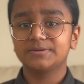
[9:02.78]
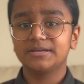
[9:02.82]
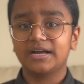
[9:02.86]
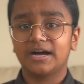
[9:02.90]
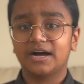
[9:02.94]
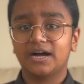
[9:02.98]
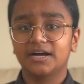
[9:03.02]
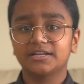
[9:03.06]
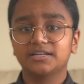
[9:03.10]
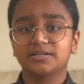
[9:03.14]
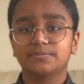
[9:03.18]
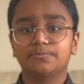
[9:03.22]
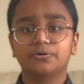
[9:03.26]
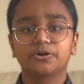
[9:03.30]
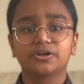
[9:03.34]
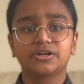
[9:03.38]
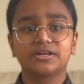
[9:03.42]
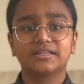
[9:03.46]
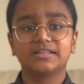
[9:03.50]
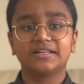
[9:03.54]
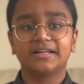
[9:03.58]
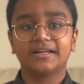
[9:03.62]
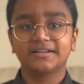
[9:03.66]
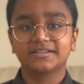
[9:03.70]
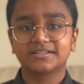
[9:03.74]
behind
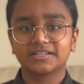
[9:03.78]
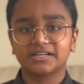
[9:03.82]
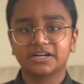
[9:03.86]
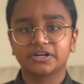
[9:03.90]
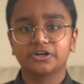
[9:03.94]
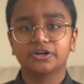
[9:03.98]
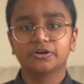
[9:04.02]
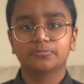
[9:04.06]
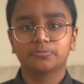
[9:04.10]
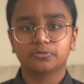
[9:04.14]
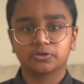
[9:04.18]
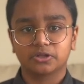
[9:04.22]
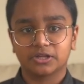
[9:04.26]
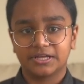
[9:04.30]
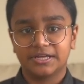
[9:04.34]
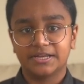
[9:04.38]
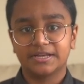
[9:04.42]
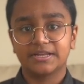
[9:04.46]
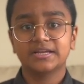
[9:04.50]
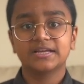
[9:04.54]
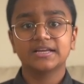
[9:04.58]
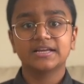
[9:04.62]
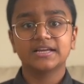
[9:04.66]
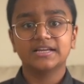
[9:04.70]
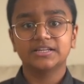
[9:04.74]
putting the entire
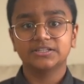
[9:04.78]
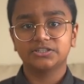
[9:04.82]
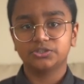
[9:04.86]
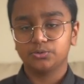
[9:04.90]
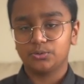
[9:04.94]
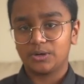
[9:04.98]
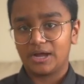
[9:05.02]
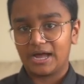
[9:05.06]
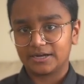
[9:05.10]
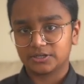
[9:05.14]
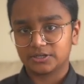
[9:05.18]
plan into